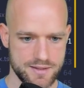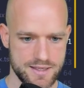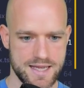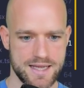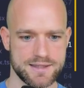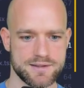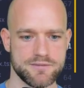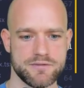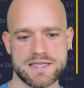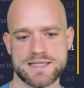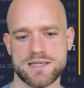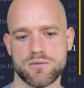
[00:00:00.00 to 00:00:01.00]
And
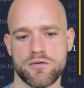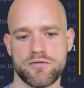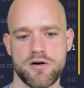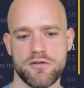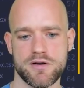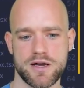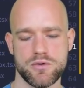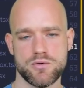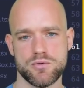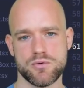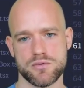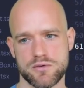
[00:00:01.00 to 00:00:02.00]
this 0.4
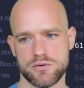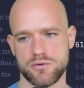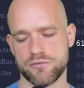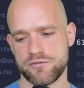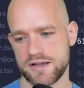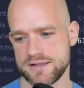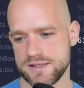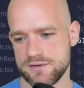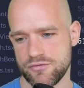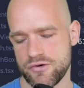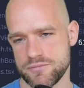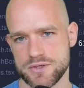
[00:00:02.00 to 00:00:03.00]
value, you find it
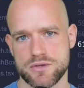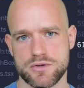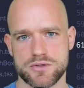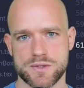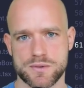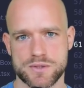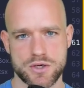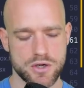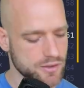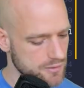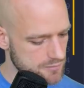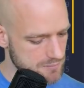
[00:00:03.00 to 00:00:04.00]
from the source
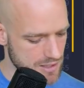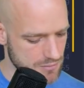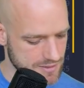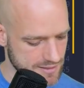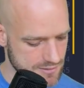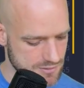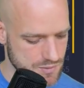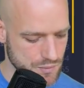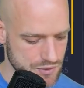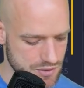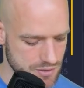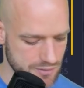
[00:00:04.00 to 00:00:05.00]
code by looking at the
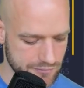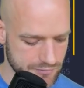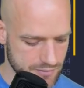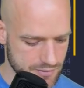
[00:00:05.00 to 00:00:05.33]
source code of